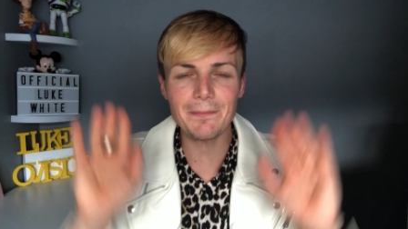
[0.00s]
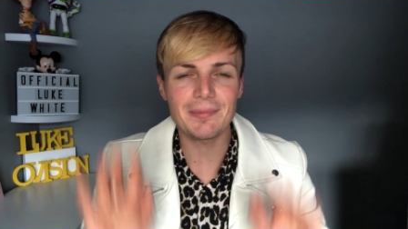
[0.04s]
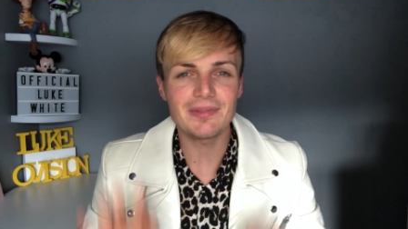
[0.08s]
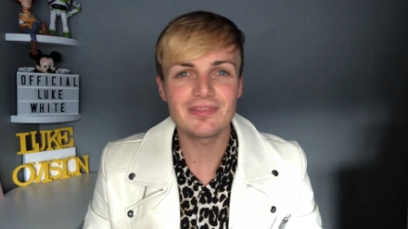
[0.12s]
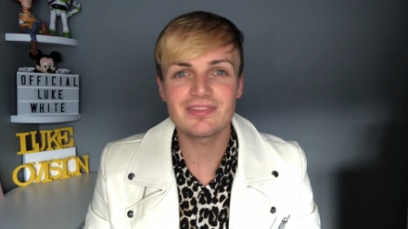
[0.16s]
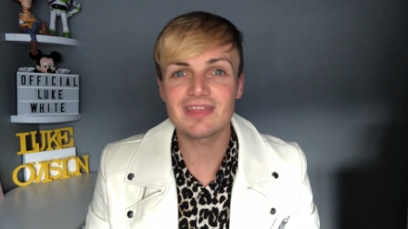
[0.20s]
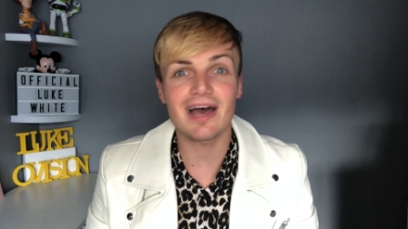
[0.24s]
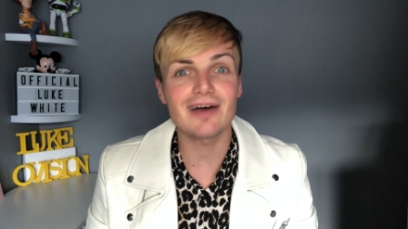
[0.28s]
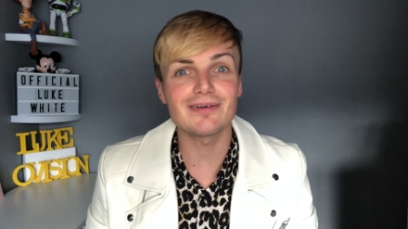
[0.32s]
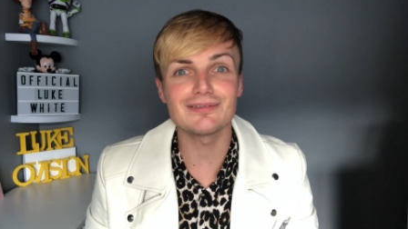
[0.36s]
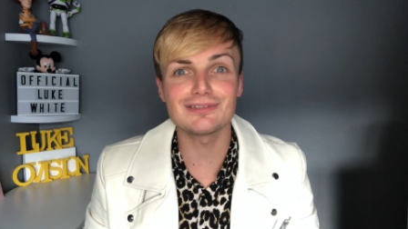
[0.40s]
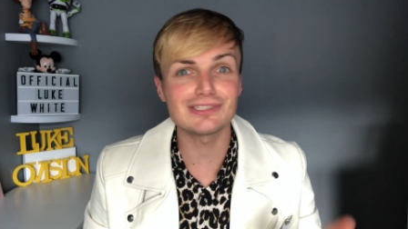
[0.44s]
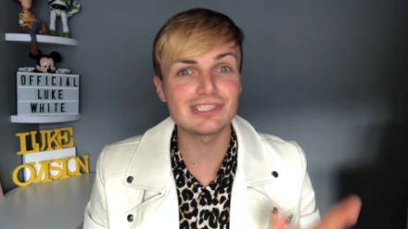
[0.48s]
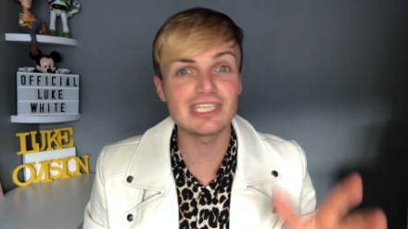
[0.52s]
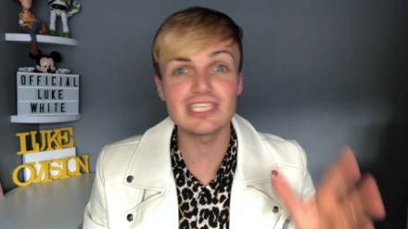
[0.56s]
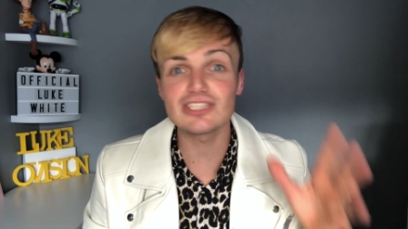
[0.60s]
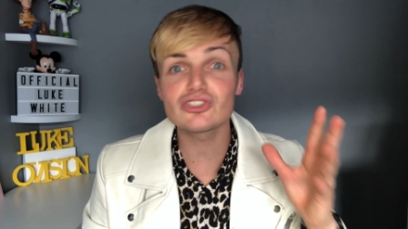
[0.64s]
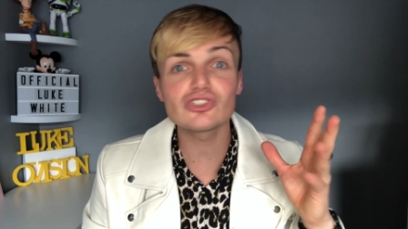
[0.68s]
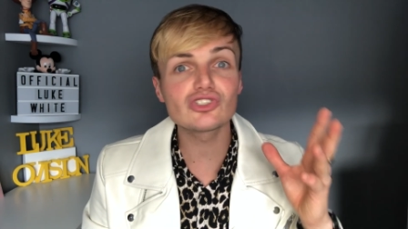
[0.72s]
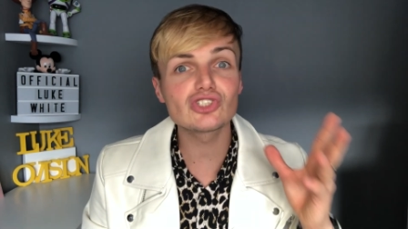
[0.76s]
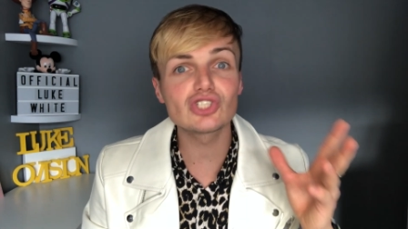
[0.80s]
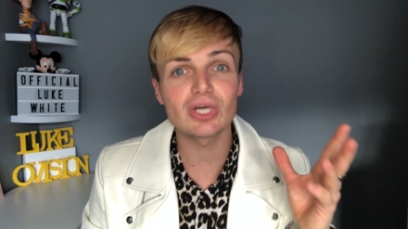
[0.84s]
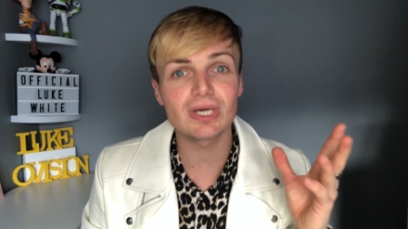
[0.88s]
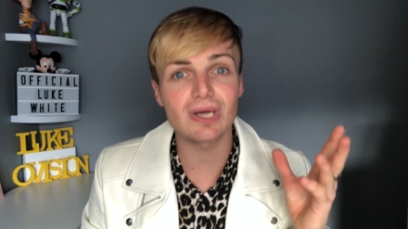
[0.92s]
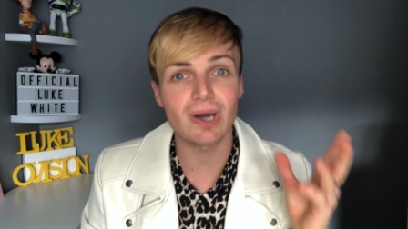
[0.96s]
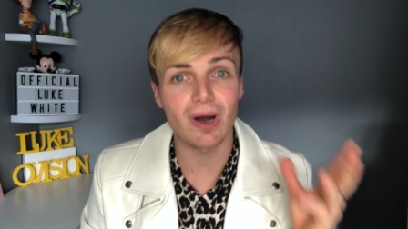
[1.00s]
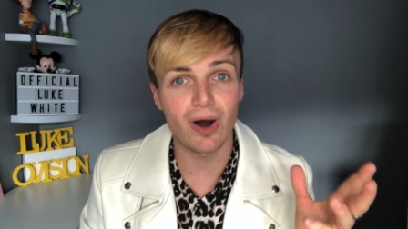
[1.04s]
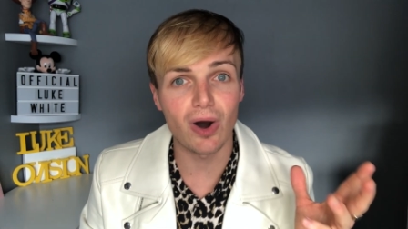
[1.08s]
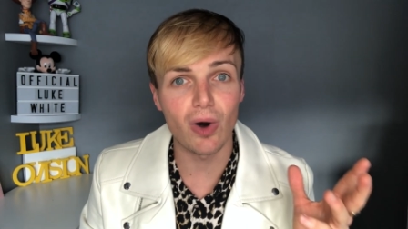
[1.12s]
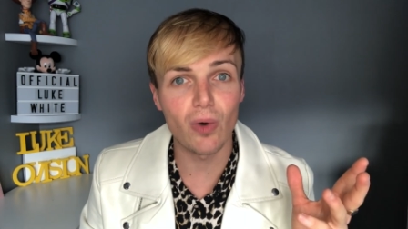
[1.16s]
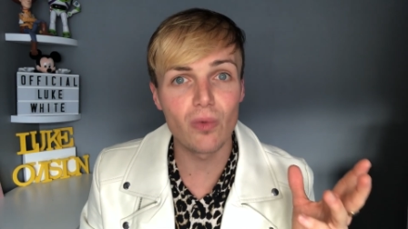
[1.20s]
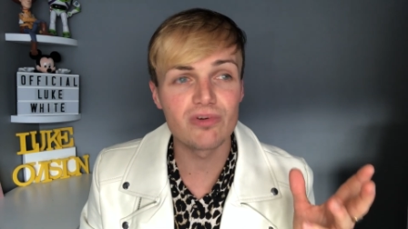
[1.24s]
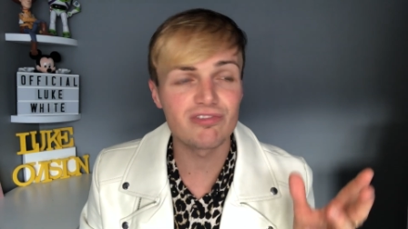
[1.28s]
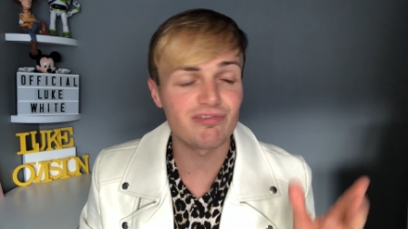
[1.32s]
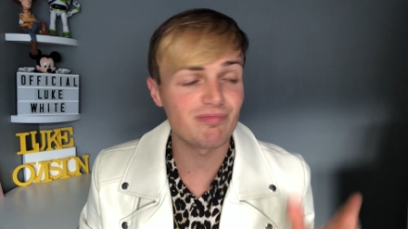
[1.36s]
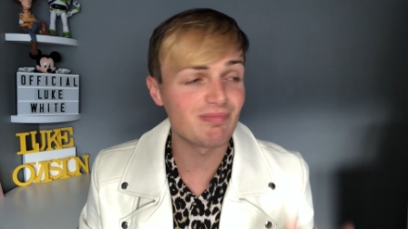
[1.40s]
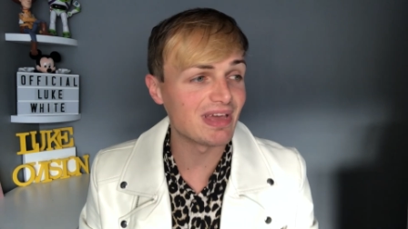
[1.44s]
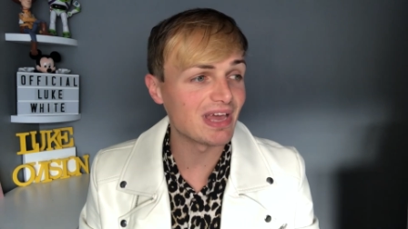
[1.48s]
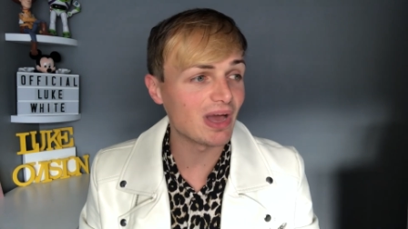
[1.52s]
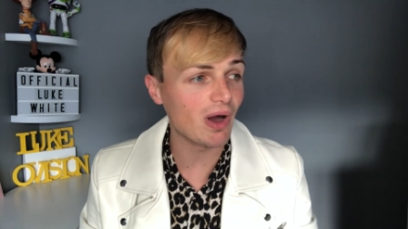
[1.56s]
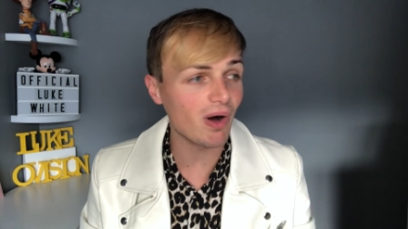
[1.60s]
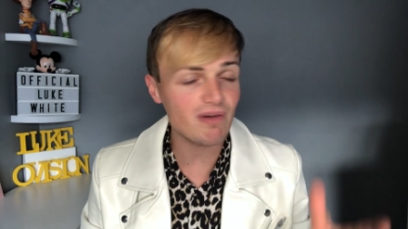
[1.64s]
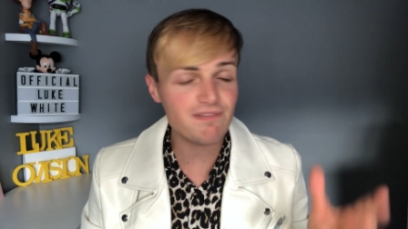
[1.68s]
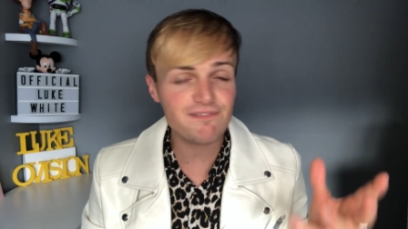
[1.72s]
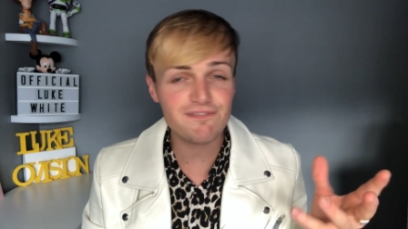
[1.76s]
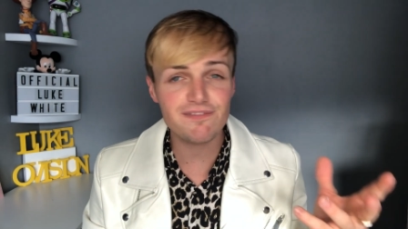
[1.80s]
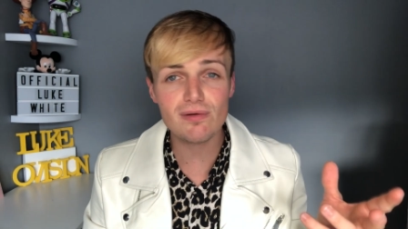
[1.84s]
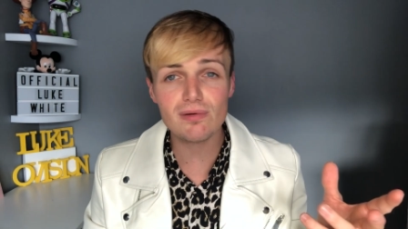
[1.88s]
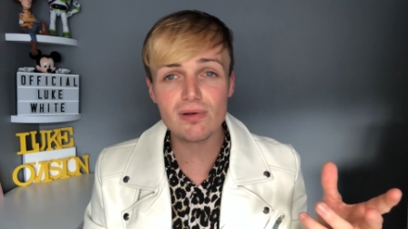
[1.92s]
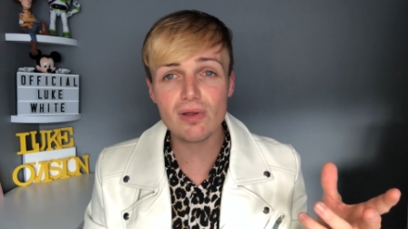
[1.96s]
That, it just took a hold of me. I
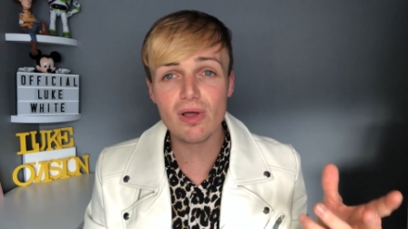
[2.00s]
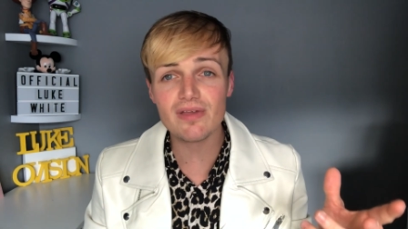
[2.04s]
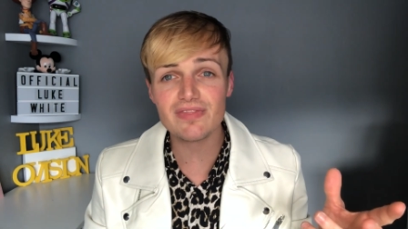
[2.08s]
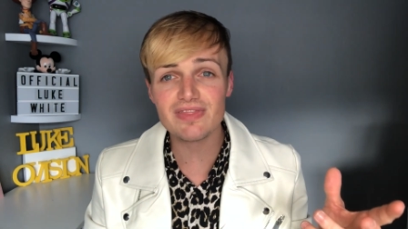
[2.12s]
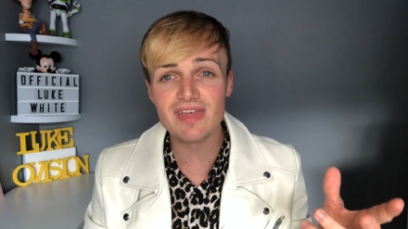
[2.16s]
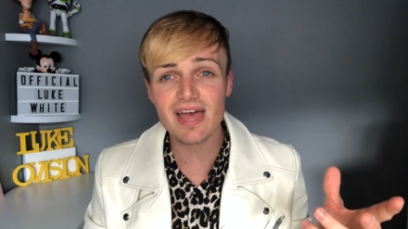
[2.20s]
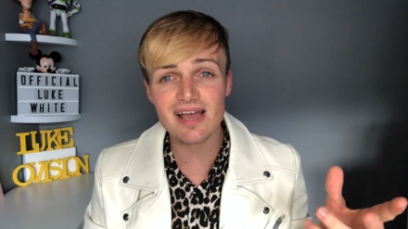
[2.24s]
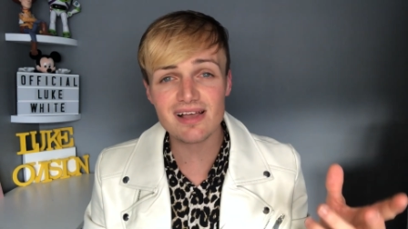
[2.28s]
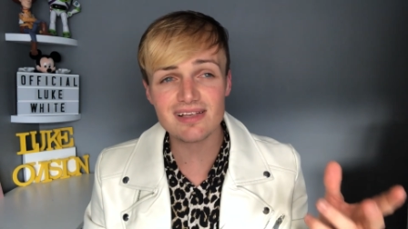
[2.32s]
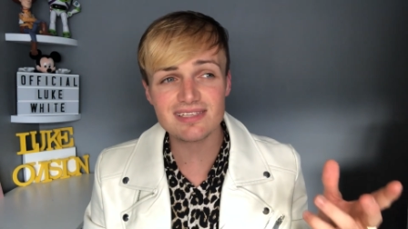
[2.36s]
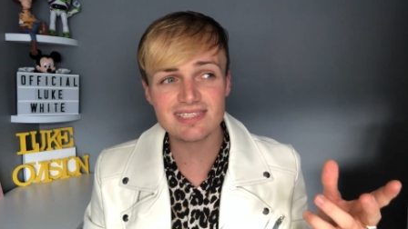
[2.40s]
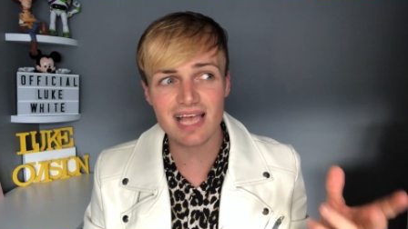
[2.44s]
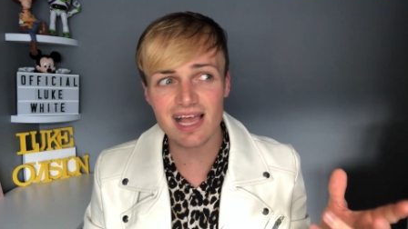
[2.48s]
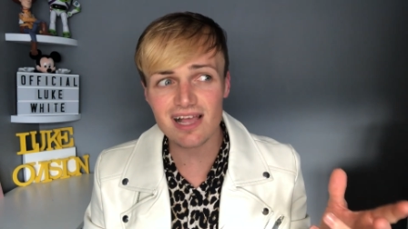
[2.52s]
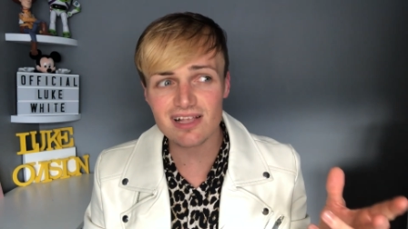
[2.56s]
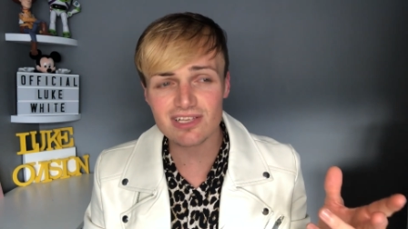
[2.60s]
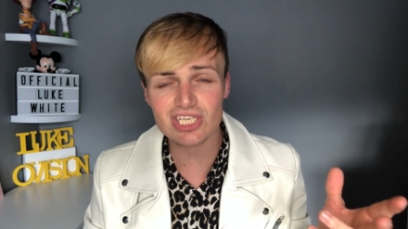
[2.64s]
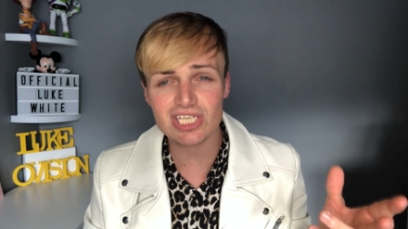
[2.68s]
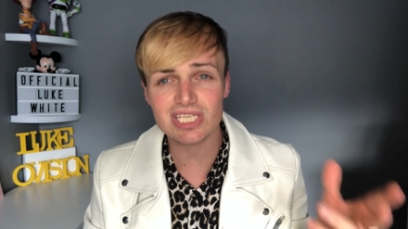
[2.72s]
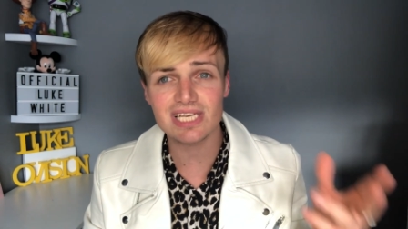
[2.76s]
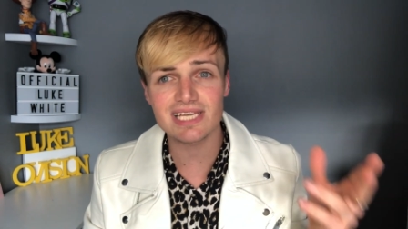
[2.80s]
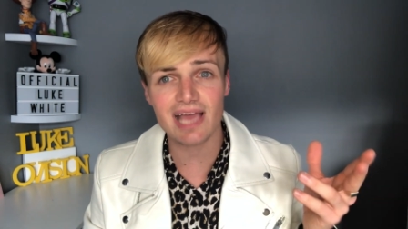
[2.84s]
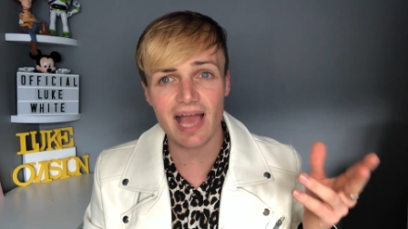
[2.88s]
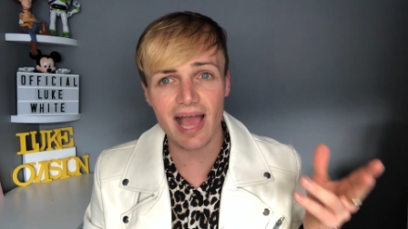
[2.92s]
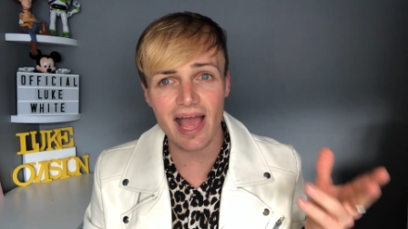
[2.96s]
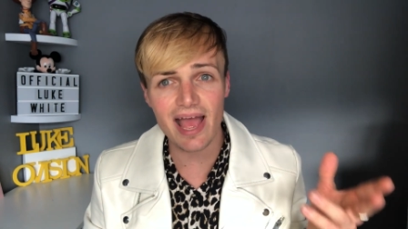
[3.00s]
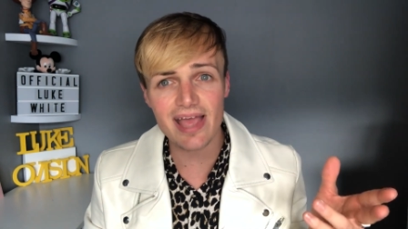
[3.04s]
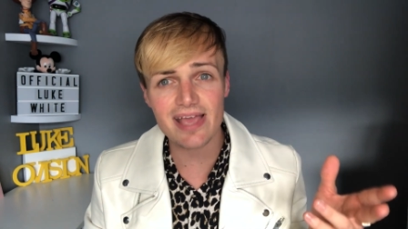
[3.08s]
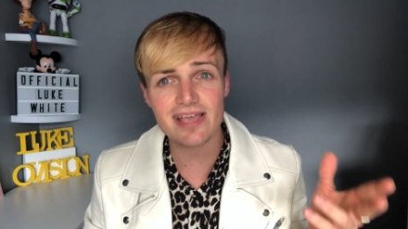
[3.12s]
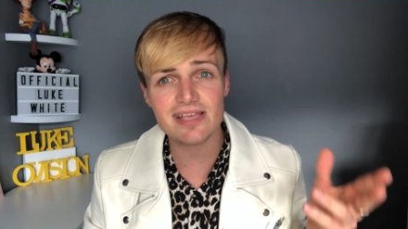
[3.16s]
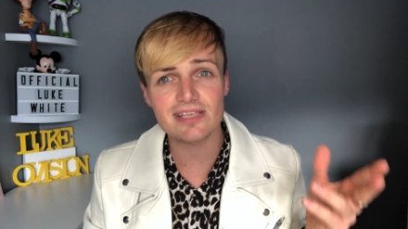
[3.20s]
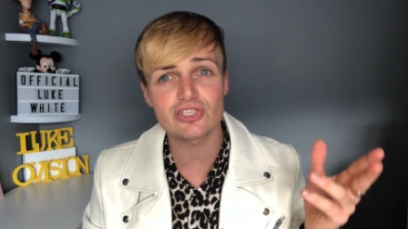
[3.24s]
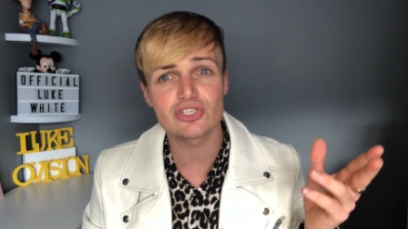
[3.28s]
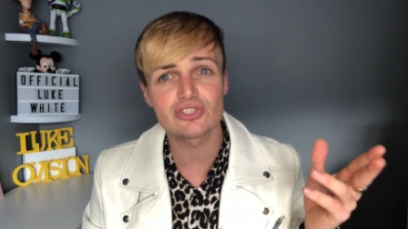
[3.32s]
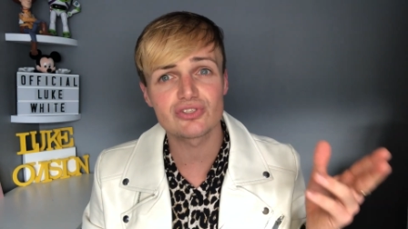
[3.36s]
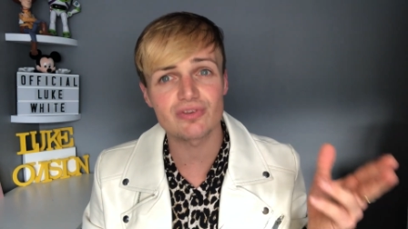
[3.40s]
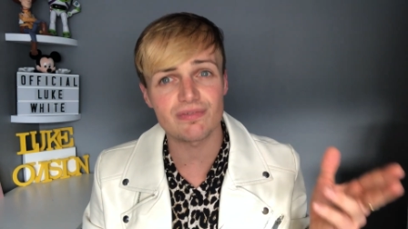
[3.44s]
feel like that has actually aged